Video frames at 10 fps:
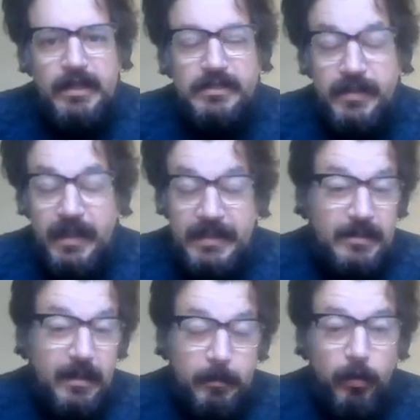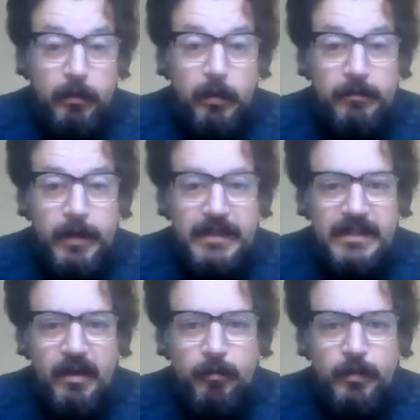So that's another point we've made
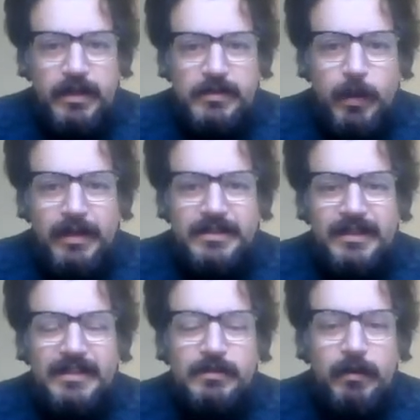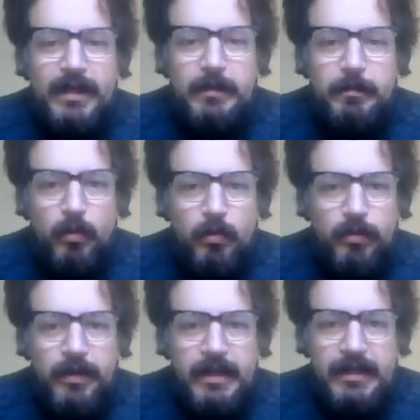to government as well, is that it's really
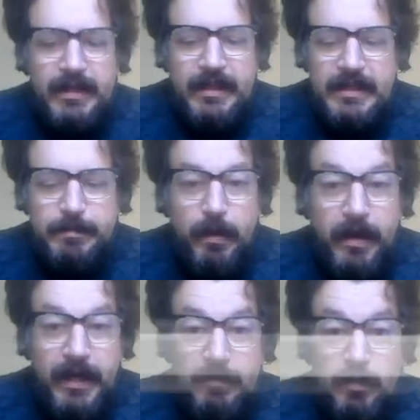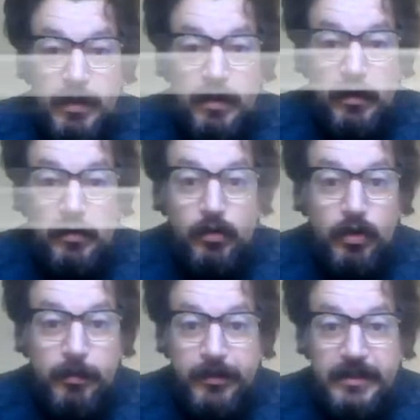important that there's buy-in from the local
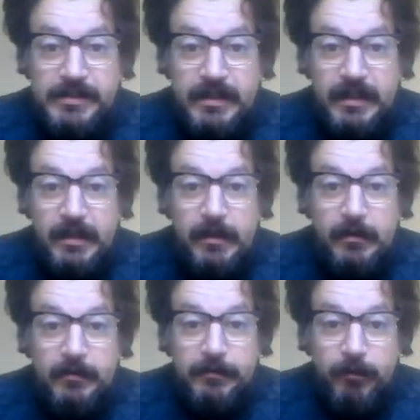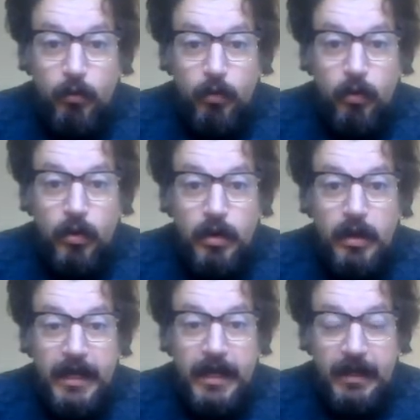community for
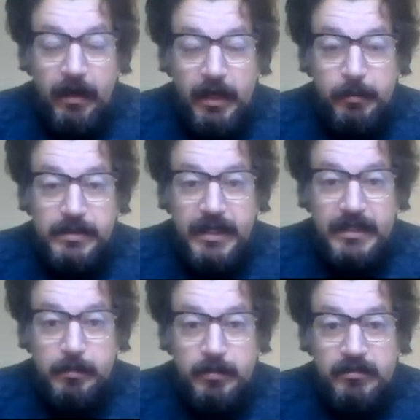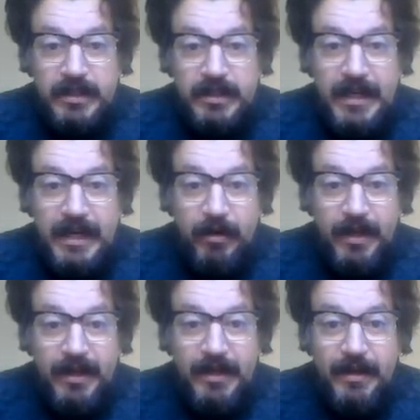any highly protected marine
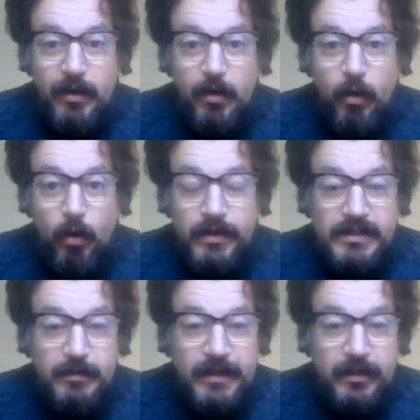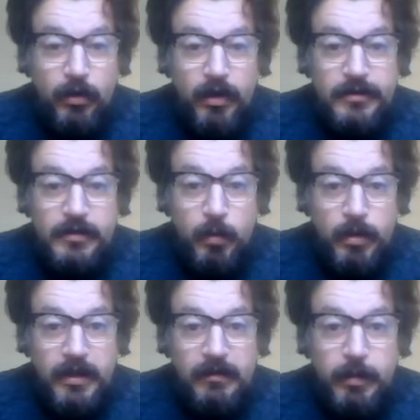area, or it's simply not going to
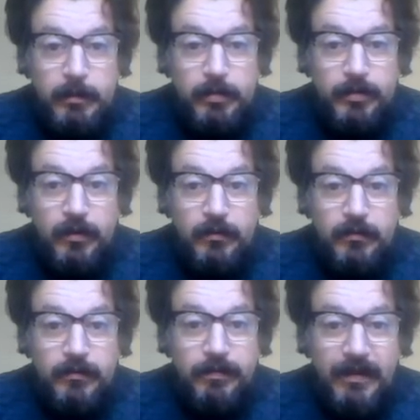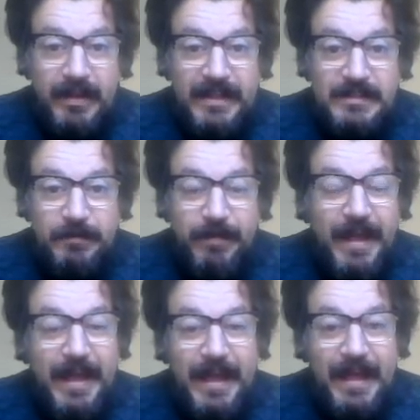work if people don't feel it's fair